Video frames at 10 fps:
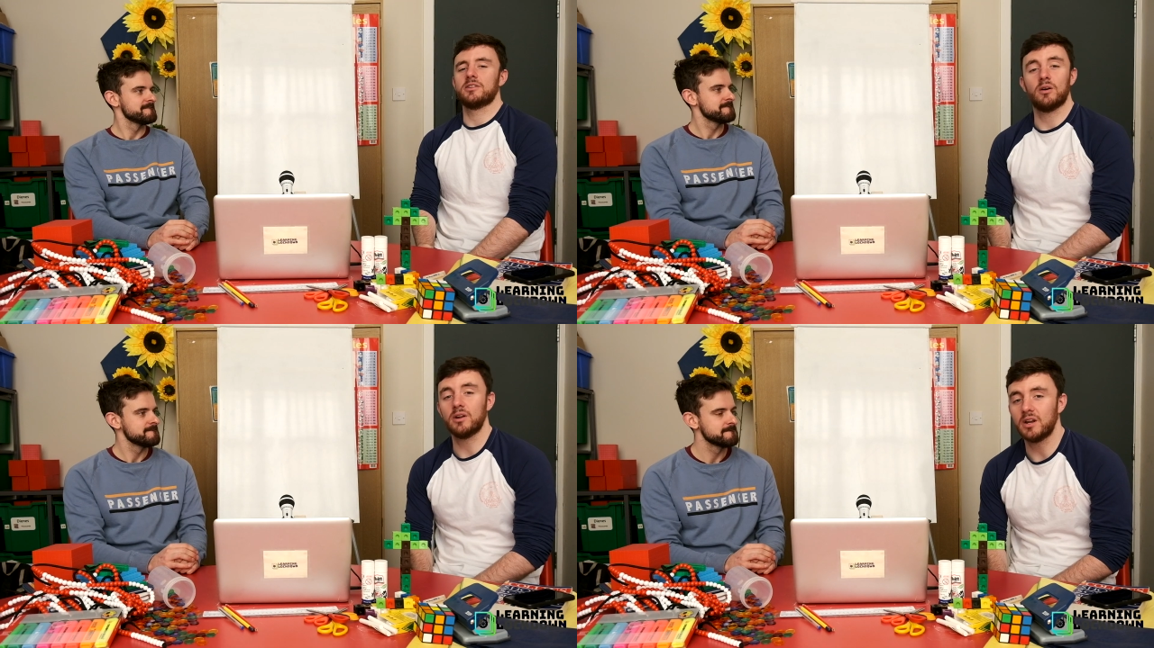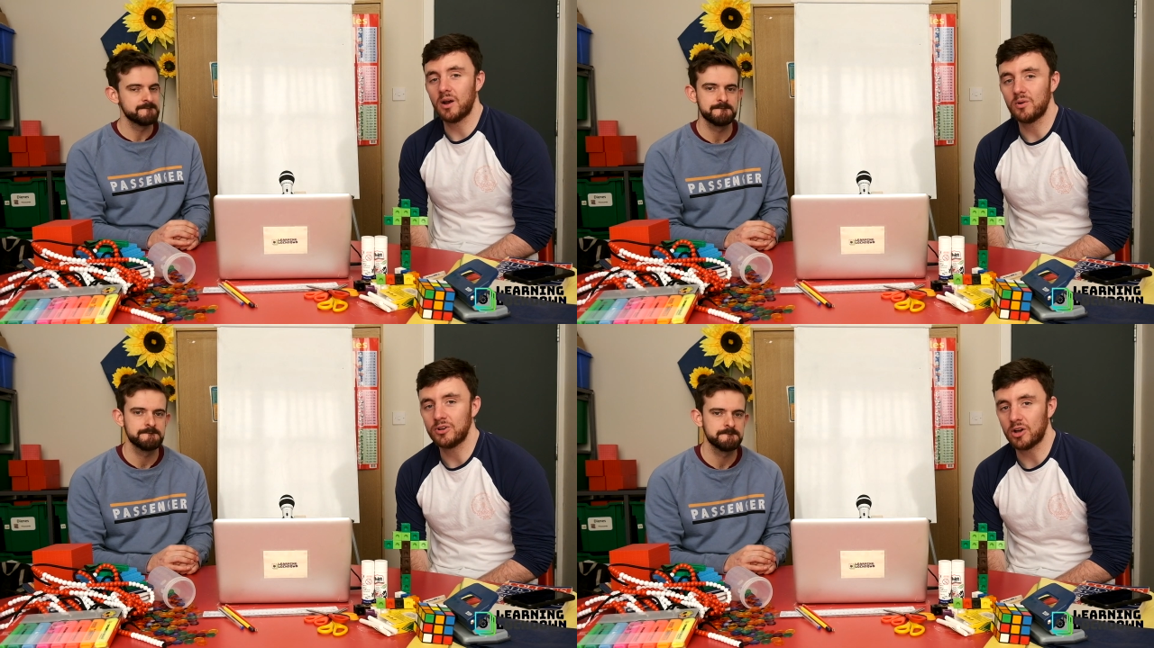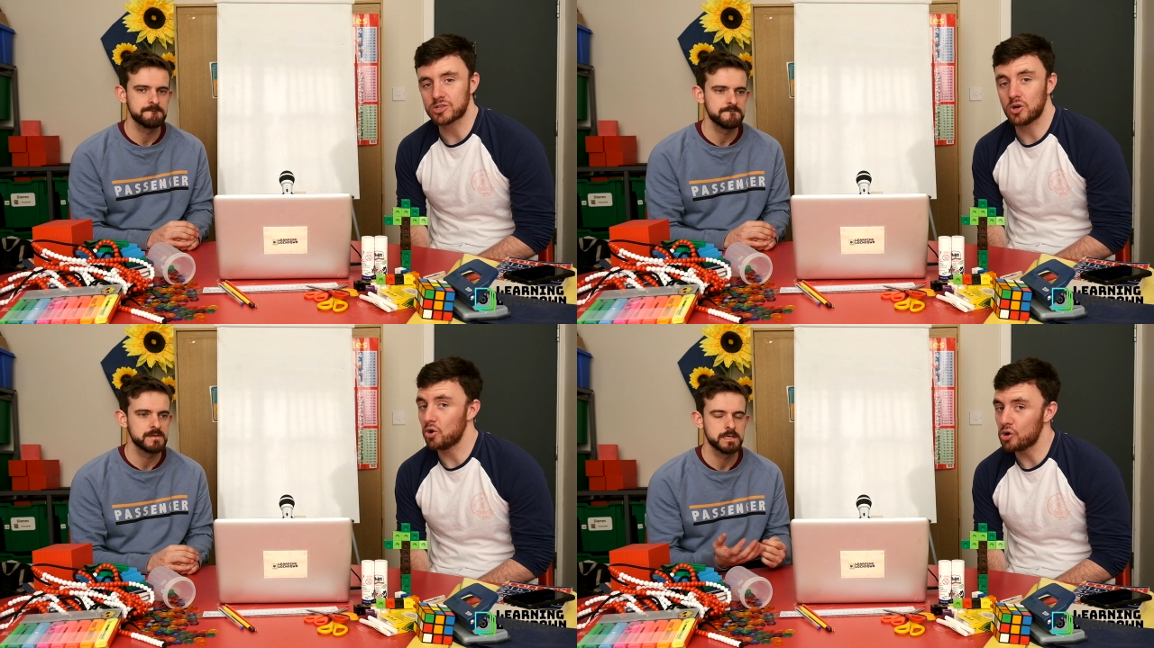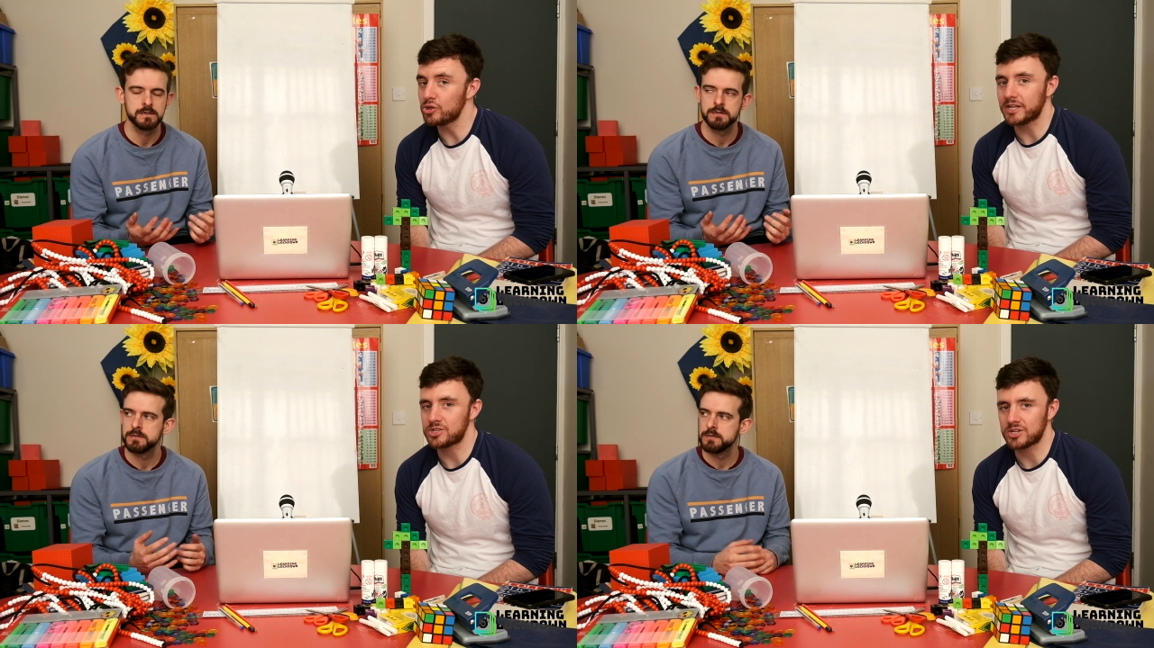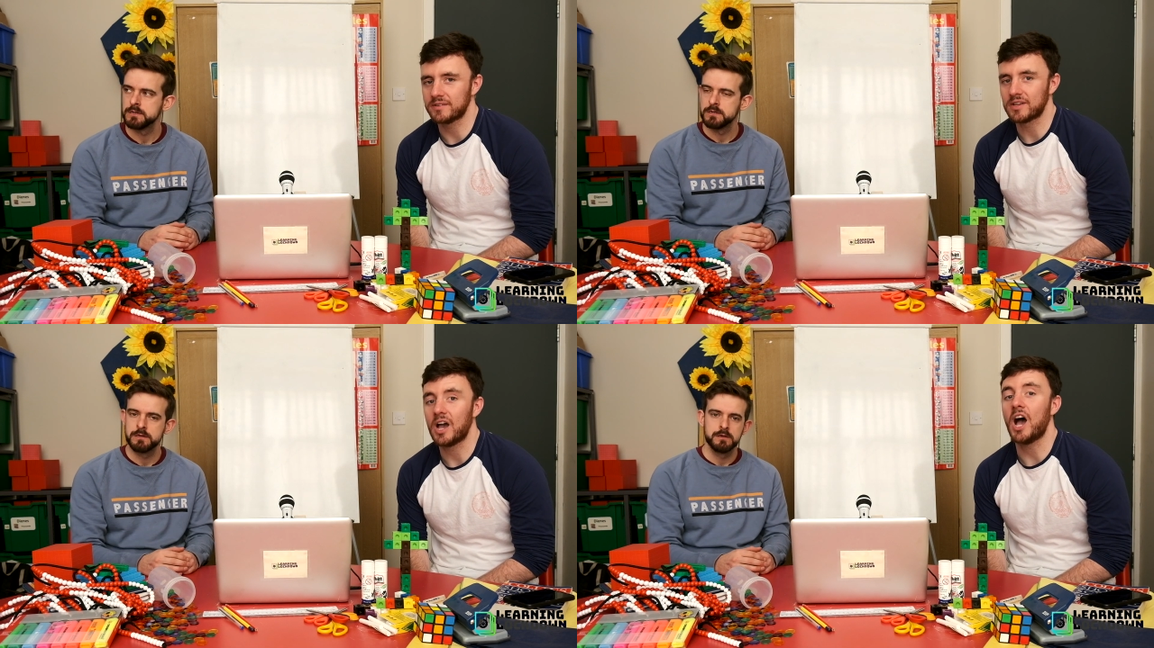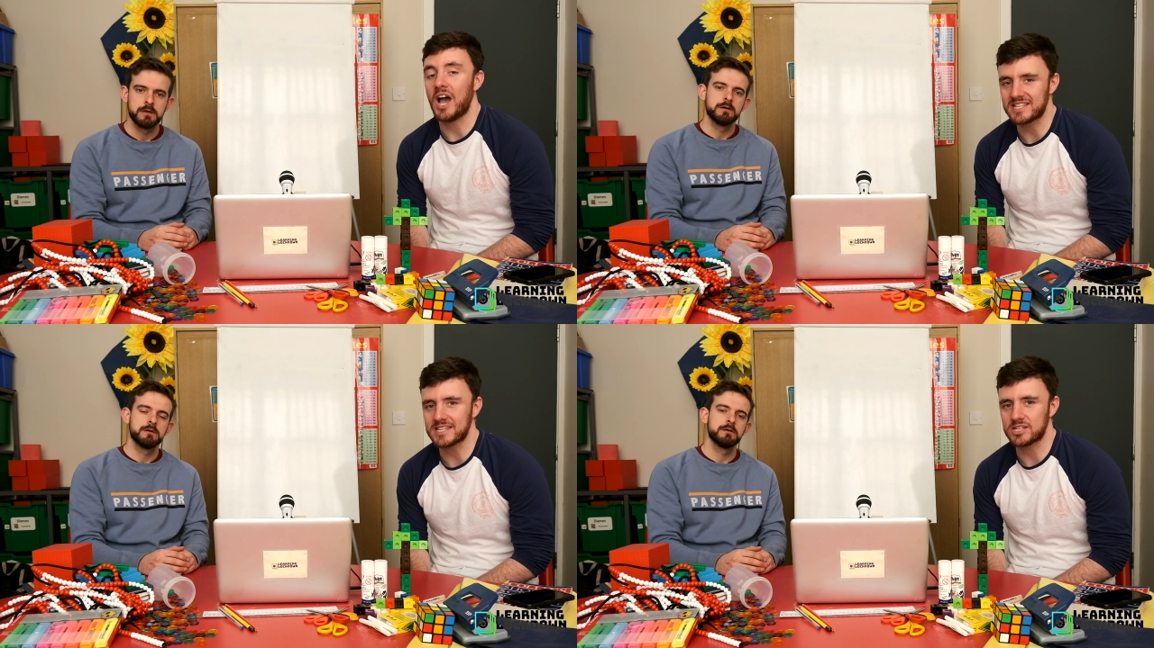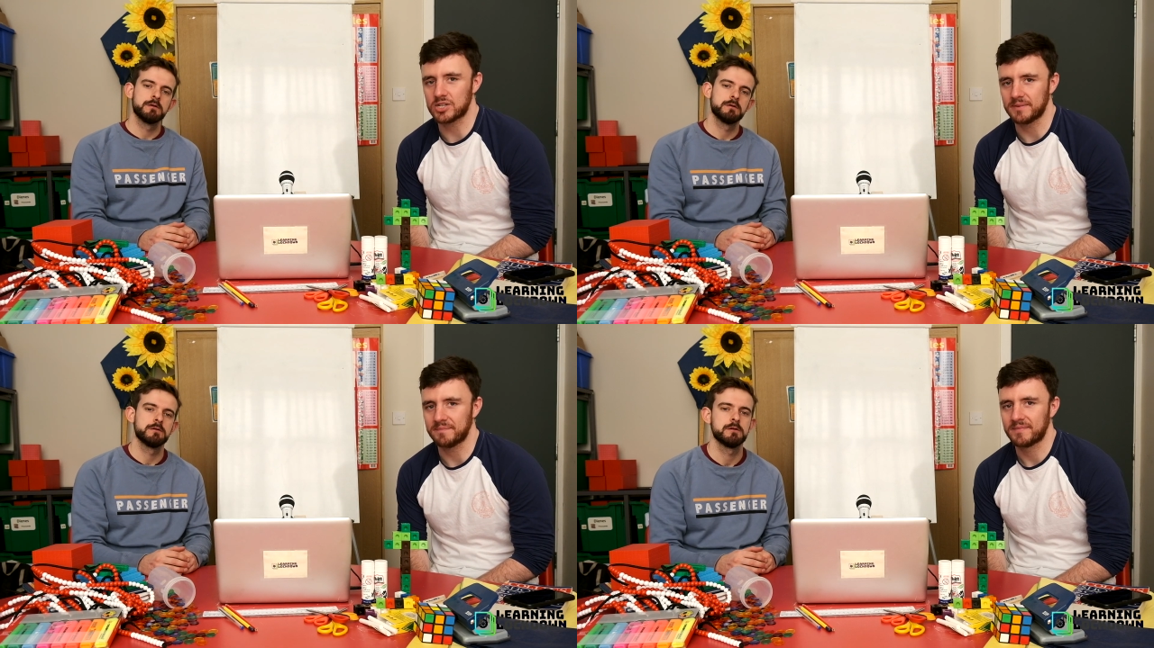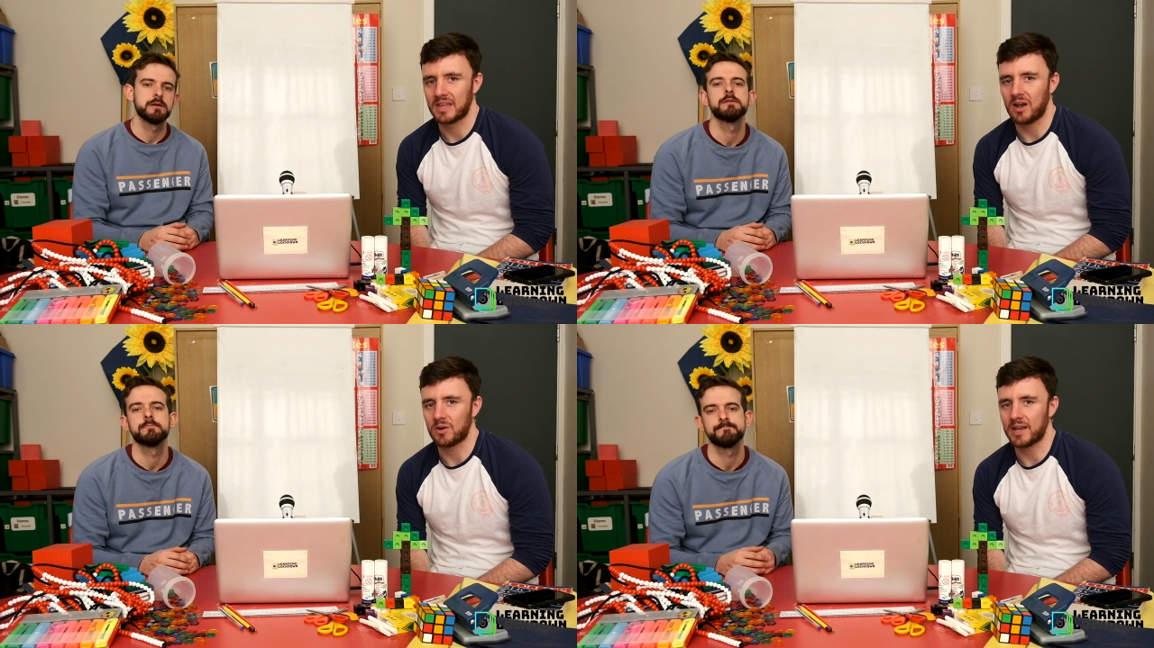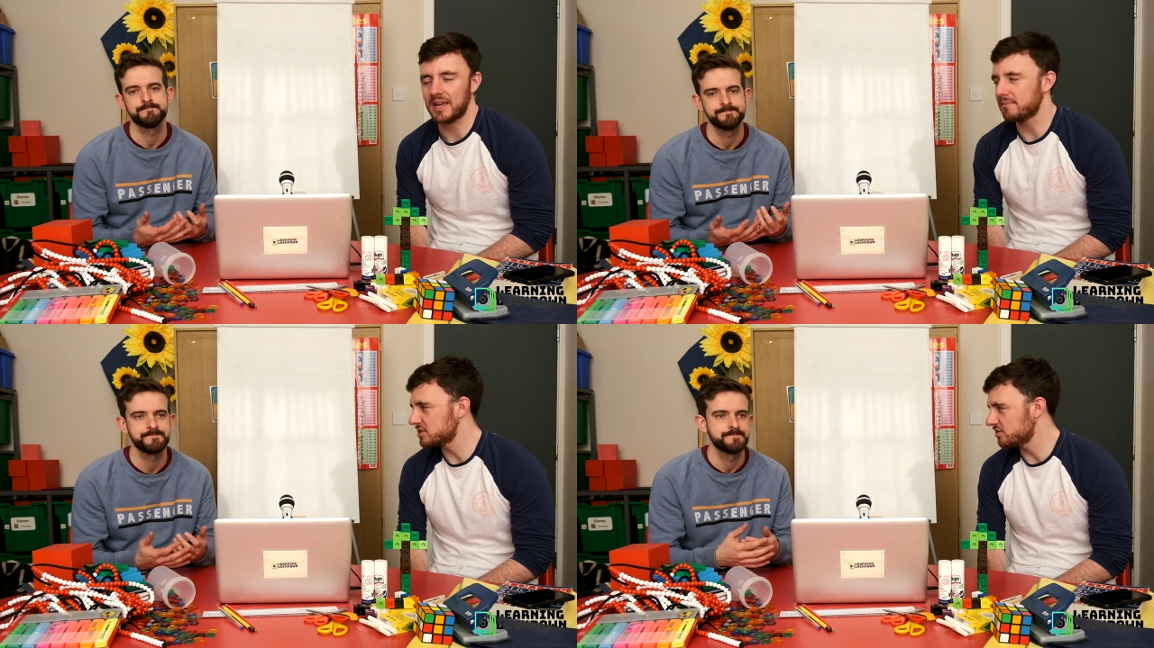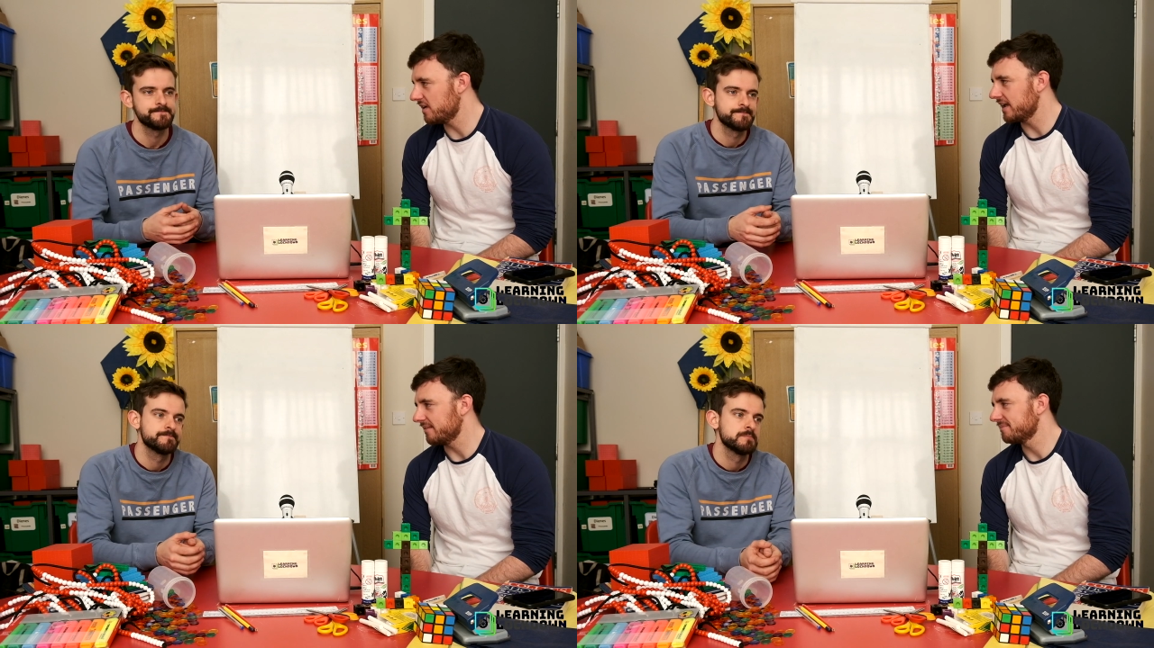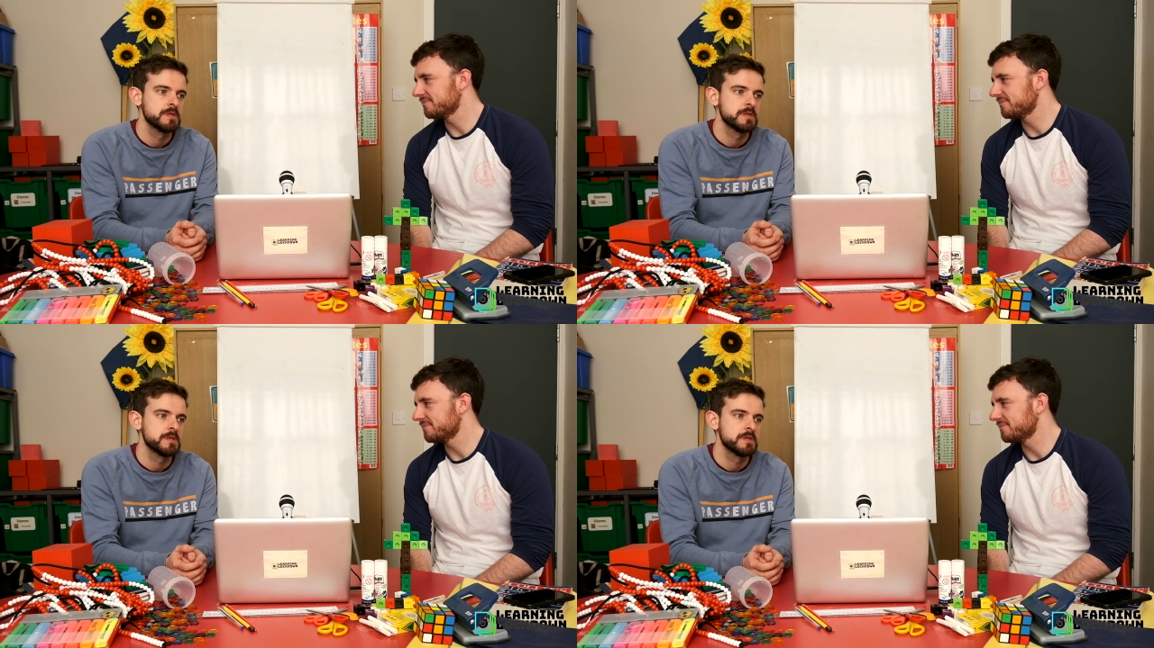Speaker 1: No, no, no, not audition, edition. Okay, Mr. A.